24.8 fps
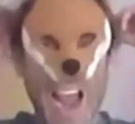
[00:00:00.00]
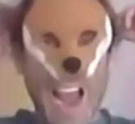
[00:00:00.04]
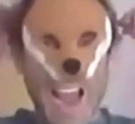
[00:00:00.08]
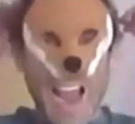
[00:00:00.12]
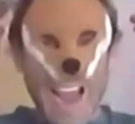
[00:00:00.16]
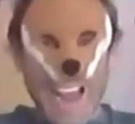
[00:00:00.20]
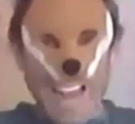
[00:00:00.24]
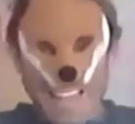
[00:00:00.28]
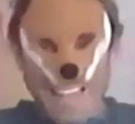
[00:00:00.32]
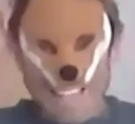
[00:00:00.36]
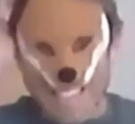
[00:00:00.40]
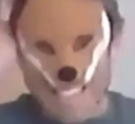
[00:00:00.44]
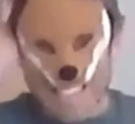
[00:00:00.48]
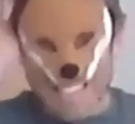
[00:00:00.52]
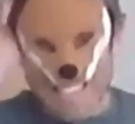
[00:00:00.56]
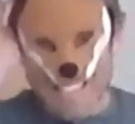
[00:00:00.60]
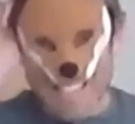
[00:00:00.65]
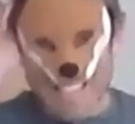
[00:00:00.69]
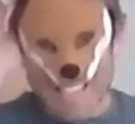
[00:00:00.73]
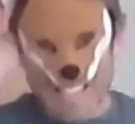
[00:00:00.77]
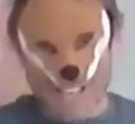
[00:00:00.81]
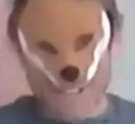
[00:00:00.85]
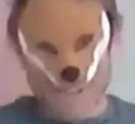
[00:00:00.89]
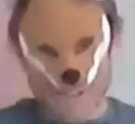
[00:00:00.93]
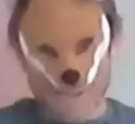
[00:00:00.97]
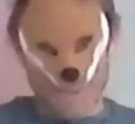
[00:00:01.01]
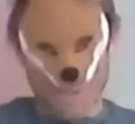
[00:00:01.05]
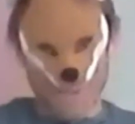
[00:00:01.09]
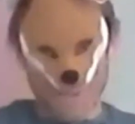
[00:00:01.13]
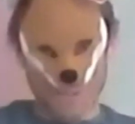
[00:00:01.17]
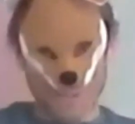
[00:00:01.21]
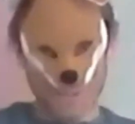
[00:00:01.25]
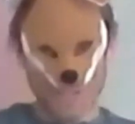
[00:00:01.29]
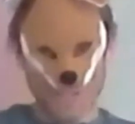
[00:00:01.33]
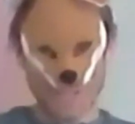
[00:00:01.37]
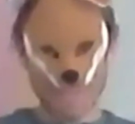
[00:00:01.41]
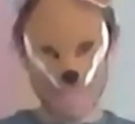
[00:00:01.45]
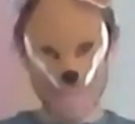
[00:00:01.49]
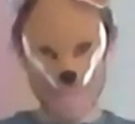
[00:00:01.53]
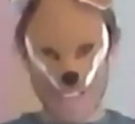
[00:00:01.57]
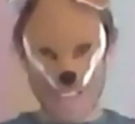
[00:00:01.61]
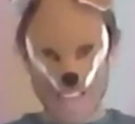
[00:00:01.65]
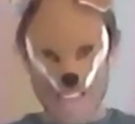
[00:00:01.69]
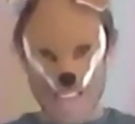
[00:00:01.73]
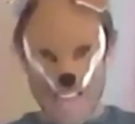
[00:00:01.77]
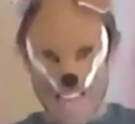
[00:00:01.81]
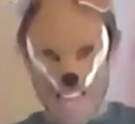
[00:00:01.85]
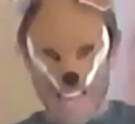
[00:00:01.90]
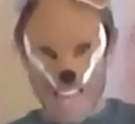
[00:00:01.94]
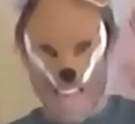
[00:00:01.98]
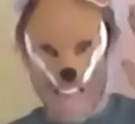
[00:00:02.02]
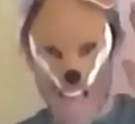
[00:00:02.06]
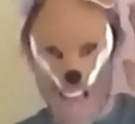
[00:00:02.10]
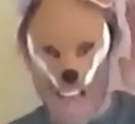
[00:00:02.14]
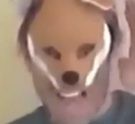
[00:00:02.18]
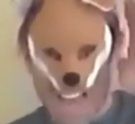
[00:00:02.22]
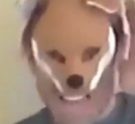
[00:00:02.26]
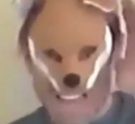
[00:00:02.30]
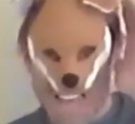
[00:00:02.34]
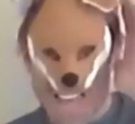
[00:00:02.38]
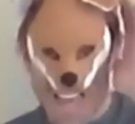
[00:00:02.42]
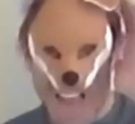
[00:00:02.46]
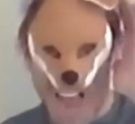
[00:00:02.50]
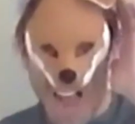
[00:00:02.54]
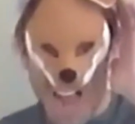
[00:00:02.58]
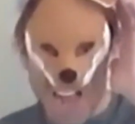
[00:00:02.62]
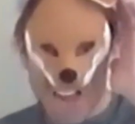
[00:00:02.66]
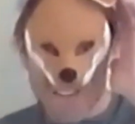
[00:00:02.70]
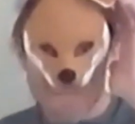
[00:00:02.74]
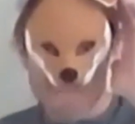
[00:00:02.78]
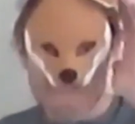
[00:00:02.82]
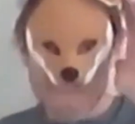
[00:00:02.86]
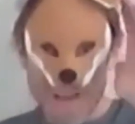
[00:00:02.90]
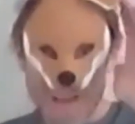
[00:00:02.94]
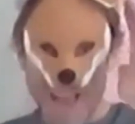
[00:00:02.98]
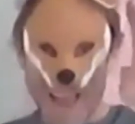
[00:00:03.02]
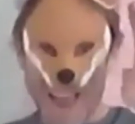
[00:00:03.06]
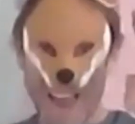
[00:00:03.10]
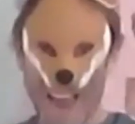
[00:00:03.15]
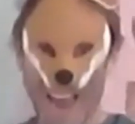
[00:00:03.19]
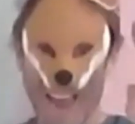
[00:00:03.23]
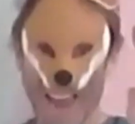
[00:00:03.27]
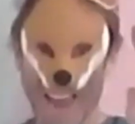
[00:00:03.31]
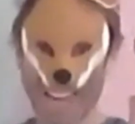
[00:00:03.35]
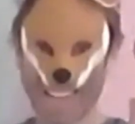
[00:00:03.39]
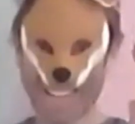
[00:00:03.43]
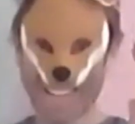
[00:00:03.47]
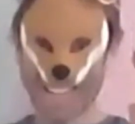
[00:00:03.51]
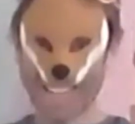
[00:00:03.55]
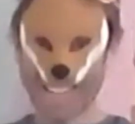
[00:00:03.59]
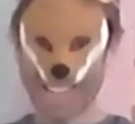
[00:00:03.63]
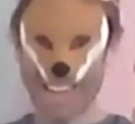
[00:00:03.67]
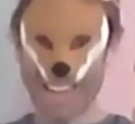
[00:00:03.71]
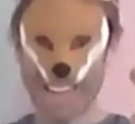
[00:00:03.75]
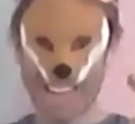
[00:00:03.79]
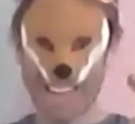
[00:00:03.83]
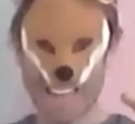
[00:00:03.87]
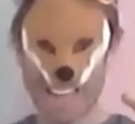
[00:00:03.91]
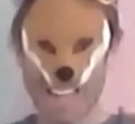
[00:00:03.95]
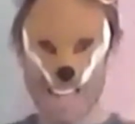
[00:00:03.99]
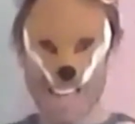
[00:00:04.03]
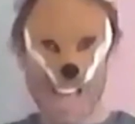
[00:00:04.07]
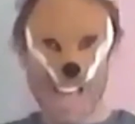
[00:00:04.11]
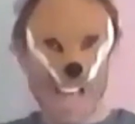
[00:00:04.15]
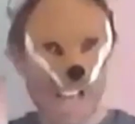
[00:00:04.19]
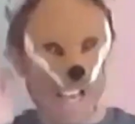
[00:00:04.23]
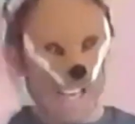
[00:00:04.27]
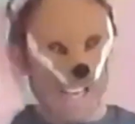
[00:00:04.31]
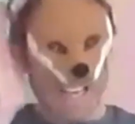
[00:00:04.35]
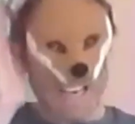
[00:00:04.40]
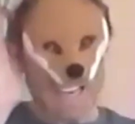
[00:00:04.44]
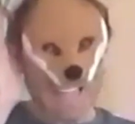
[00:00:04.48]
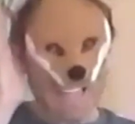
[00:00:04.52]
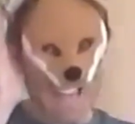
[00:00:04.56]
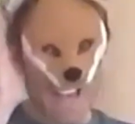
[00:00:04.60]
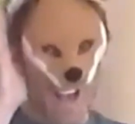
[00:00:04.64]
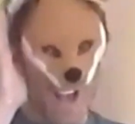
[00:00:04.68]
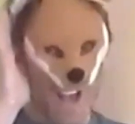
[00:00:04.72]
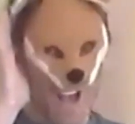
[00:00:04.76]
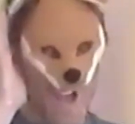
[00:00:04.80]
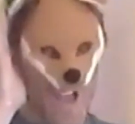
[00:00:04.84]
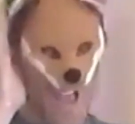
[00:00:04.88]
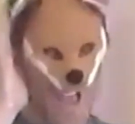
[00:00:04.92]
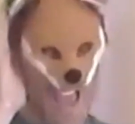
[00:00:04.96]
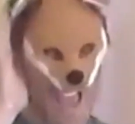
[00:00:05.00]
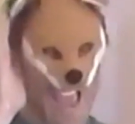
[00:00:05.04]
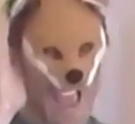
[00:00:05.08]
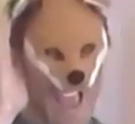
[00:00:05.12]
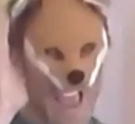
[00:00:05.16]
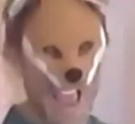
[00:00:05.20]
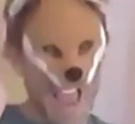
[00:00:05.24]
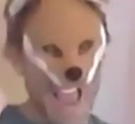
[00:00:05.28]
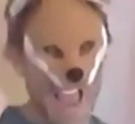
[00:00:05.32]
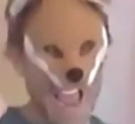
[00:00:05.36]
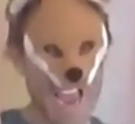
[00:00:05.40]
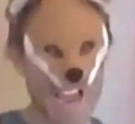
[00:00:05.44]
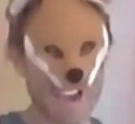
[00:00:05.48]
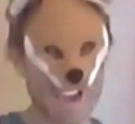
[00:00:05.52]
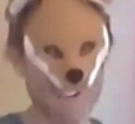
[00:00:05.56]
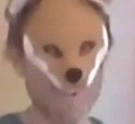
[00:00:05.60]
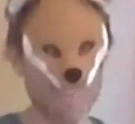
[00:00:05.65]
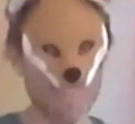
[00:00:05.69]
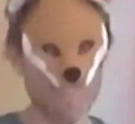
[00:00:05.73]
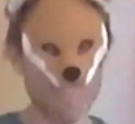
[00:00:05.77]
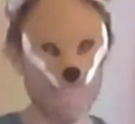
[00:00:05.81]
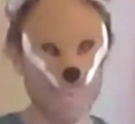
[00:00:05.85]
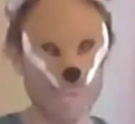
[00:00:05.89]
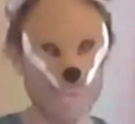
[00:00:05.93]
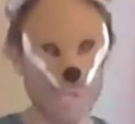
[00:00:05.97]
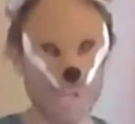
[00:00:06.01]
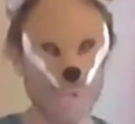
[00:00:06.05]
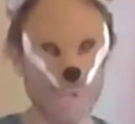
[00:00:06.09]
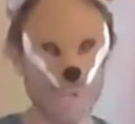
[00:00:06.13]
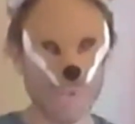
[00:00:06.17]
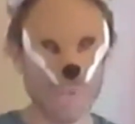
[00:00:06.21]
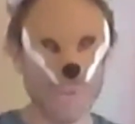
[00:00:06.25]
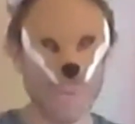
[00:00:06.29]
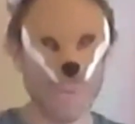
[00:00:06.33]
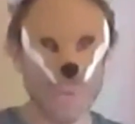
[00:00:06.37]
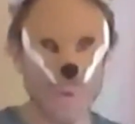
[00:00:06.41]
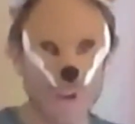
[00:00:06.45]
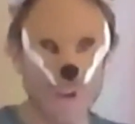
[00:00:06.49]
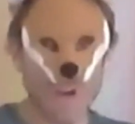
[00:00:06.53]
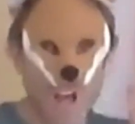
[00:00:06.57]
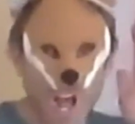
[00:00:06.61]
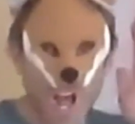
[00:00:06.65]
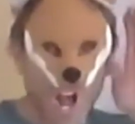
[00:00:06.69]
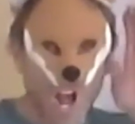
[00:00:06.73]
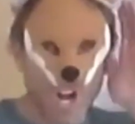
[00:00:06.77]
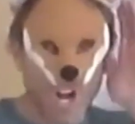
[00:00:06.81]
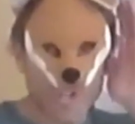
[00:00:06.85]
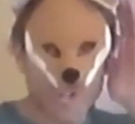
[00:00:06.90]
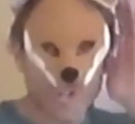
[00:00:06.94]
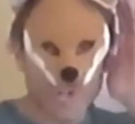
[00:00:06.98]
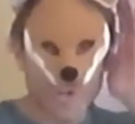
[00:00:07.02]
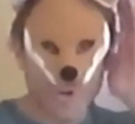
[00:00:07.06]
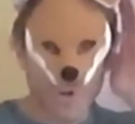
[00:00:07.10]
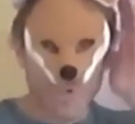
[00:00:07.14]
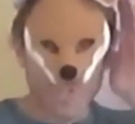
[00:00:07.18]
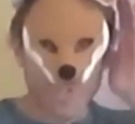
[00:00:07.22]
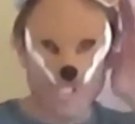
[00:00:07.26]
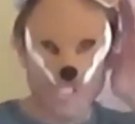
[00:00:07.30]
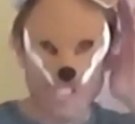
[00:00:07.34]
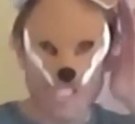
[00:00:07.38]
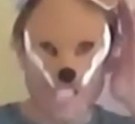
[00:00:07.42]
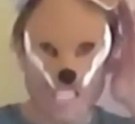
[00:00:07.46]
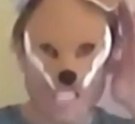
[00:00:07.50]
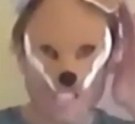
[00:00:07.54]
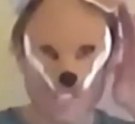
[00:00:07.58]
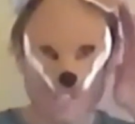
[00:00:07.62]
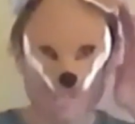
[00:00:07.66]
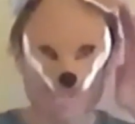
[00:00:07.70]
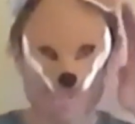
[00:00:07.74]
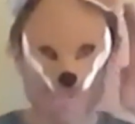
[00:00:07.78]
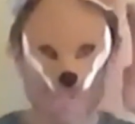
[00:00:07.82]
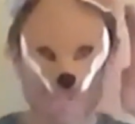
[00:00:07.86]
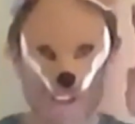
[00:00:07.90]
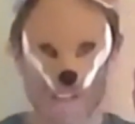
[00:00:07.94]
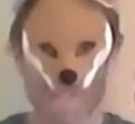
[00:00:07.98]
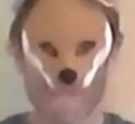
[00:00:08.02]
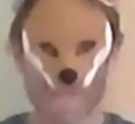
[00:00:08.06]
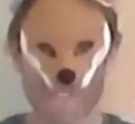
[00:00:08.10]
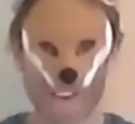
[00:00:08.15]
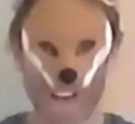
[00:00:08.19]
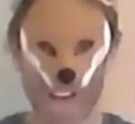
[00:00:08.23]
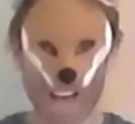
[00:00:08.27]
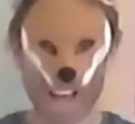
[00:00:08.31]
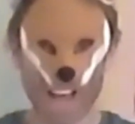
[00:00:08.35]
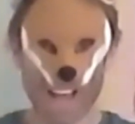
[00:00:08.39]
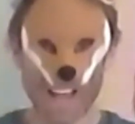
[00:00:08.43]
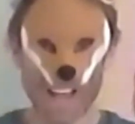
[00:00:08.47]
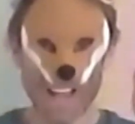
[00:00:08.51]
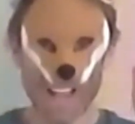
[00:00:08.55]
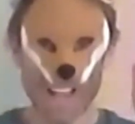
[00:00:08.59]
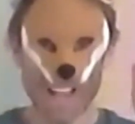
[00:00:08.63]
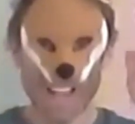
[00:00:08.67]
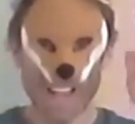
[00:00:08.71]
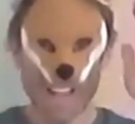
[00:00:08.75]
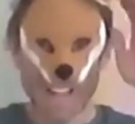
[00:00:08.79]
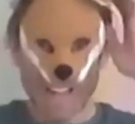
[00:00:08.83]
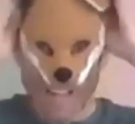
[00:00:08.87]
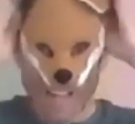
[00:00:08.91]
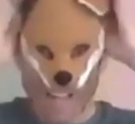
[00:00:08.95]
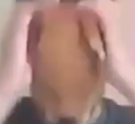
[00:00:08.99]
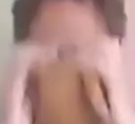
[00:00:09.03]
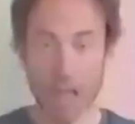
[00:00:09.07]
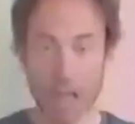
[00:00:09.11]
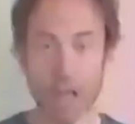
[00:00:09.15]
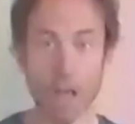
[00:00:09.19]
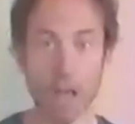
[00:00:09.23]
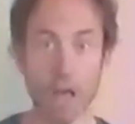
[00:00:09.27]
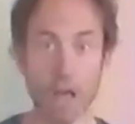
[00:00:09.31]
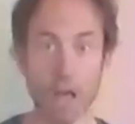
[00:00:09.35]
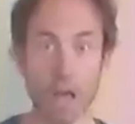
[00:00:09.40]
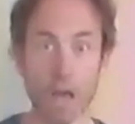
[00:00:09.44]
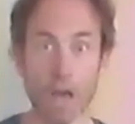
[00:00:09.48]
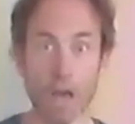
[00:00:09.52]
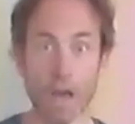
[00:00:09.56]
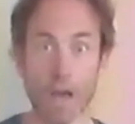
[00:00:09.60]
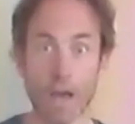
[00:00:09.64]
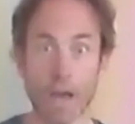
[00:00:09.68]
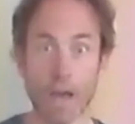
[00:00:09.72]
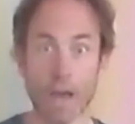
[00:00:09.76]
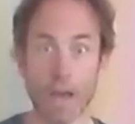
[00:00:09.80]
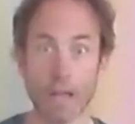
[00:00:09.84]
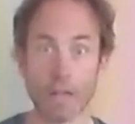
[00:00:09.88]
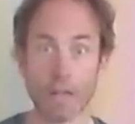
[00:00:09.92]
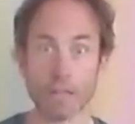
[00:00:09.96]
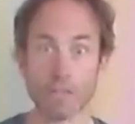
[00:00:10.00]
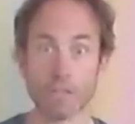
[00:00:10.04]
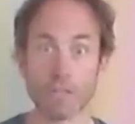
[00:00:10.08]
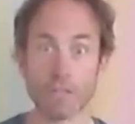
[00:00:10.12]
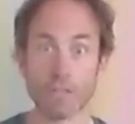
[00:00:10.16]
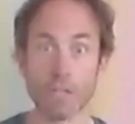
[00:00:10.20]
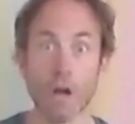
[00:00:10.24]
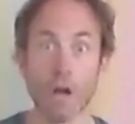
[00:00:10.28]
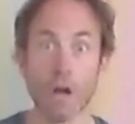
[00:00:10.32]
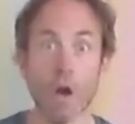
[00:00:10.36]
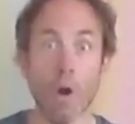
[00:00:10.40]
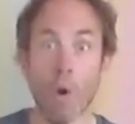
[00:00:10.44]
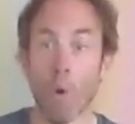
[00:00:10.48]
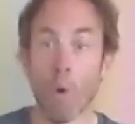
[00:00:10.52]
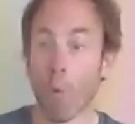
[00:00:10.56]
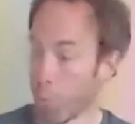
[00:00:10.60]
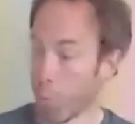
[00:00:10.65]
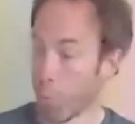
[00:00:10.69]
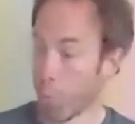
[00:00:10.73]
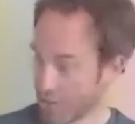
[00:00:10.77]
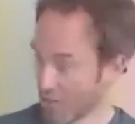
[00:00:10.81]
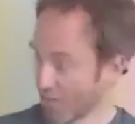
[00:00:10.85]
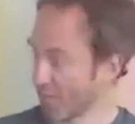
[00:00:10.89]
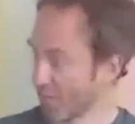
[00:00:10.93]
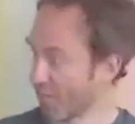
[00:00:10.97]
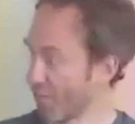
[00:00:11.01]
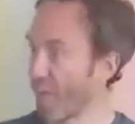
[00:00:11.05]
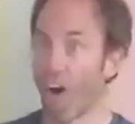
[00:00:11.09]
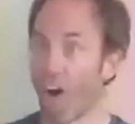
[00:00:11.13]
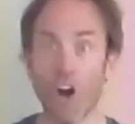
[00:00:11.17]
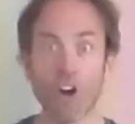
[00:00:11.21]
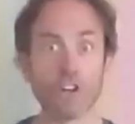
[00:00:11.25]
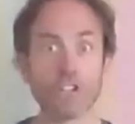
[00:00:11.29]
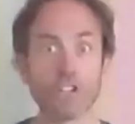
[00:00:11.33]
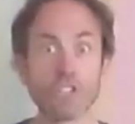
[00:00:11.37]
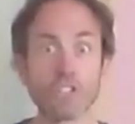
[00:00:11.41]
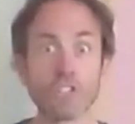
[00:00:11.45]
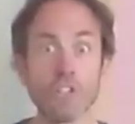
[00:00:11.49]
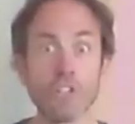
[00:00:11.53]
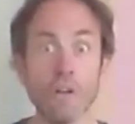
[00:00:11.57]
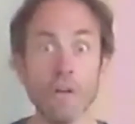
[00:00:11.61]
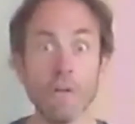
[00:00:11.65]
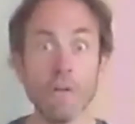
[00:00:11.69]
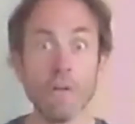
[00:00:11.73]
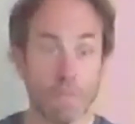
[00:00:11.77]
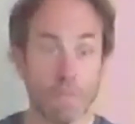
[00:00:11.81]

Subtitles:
excuse me, young man, can I help you across this river? It was a fox.